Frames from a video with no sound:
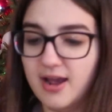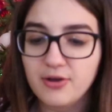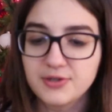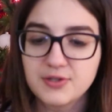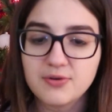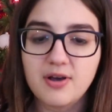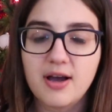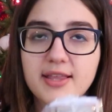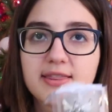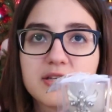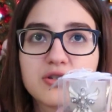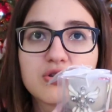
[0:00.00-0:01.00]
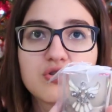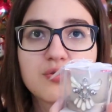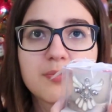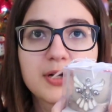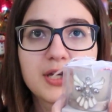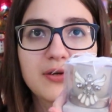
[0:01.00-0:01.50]
And I also got this
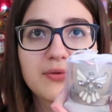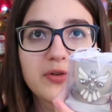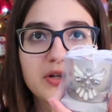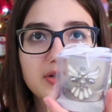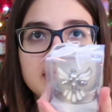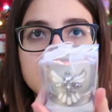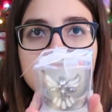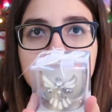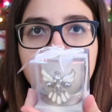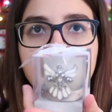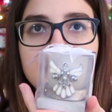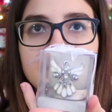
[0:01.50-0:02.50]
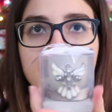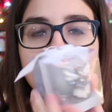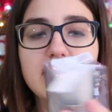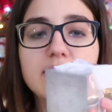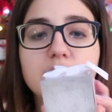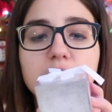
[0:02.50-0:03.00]
super cute little tea light
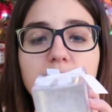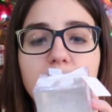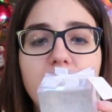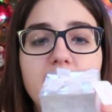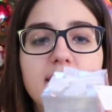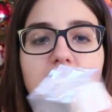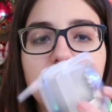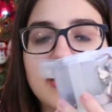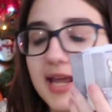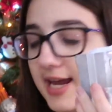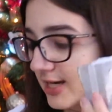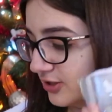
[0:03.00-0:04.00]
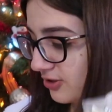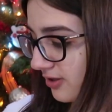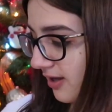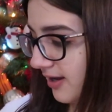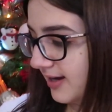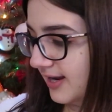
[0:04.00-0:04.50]
candle with an angel
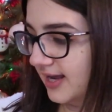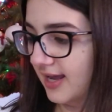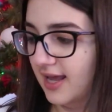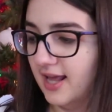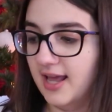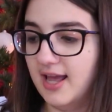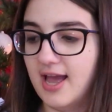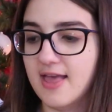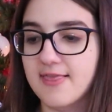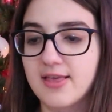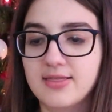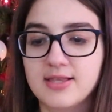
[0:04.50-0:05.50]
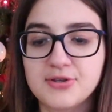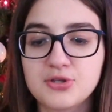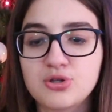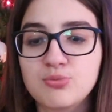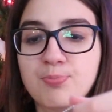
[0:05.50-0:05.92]
on it, and then this